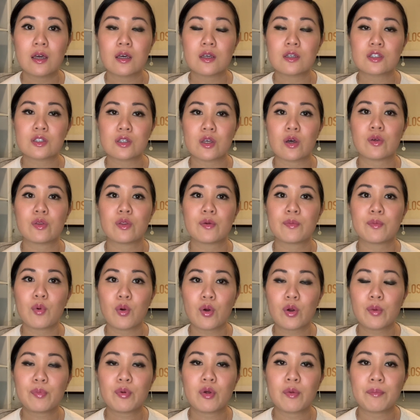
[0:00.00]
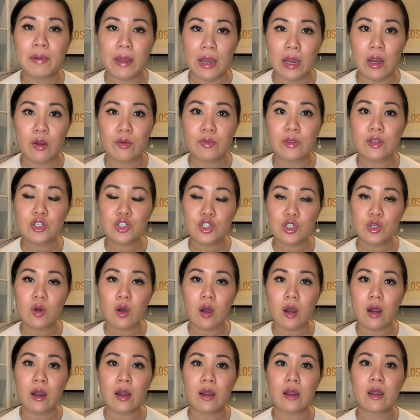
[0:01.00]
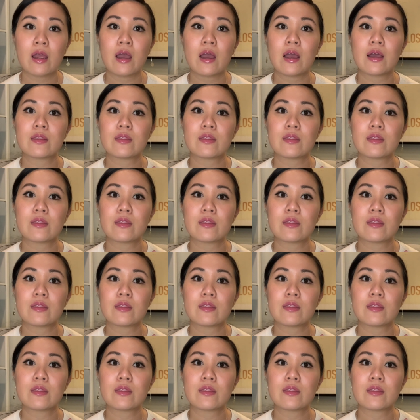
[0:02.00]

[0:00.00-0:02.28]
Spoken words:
So the more prepared that you are,